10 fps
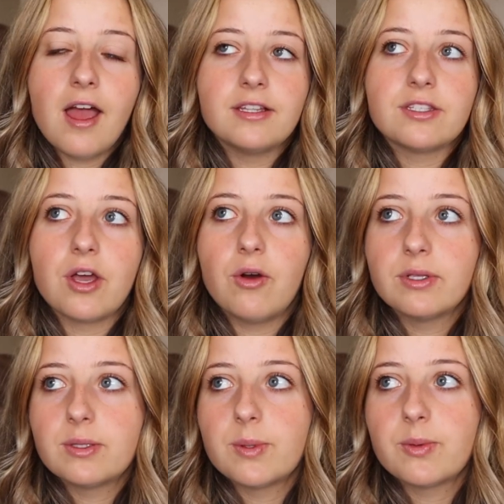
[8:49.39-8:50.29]
and so
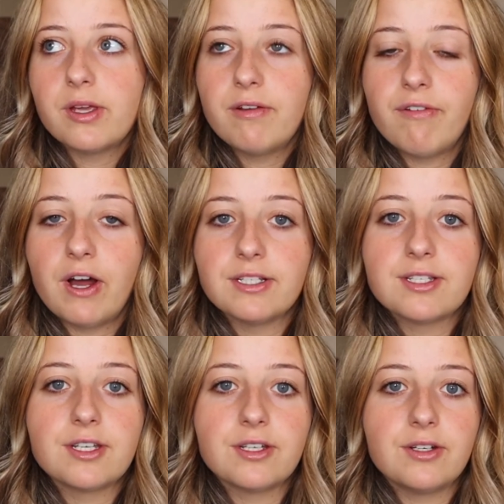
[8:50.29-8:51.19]
it's been really fun
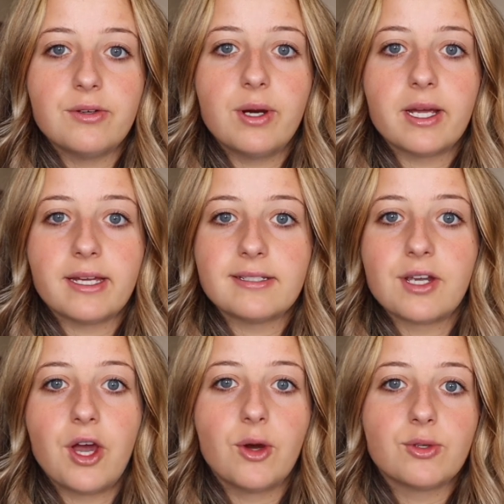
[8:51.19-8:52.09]
to get to
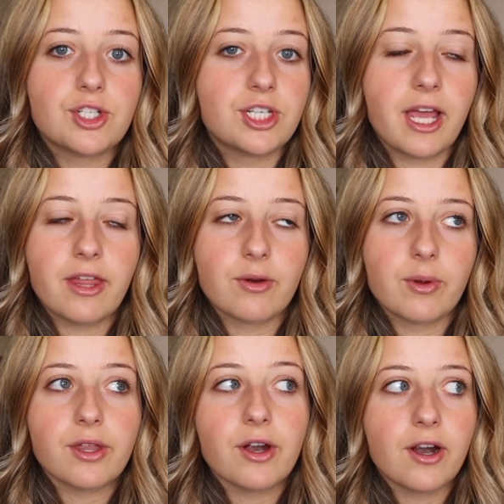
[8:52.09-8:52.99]
coach together
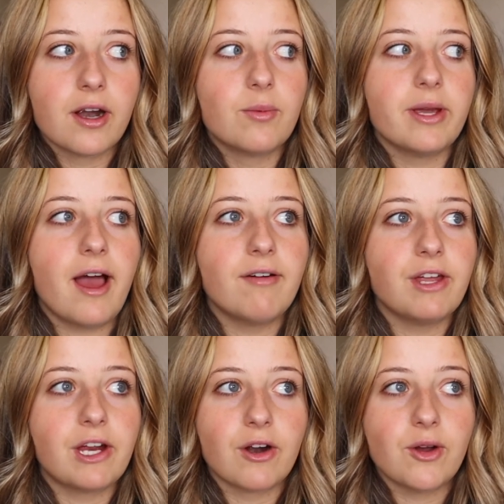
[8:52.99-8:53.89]
with her, and we have
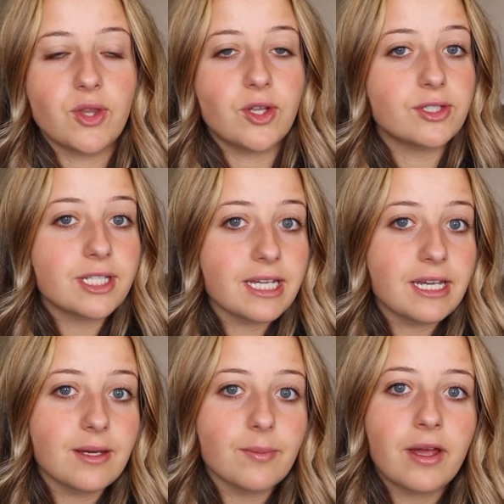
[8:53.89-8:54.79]
like our own little
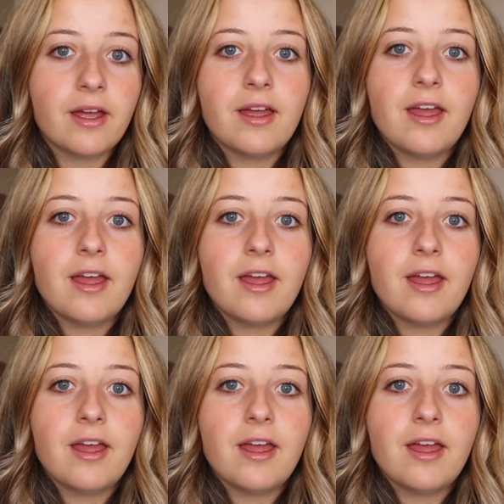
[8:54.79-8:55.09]
team.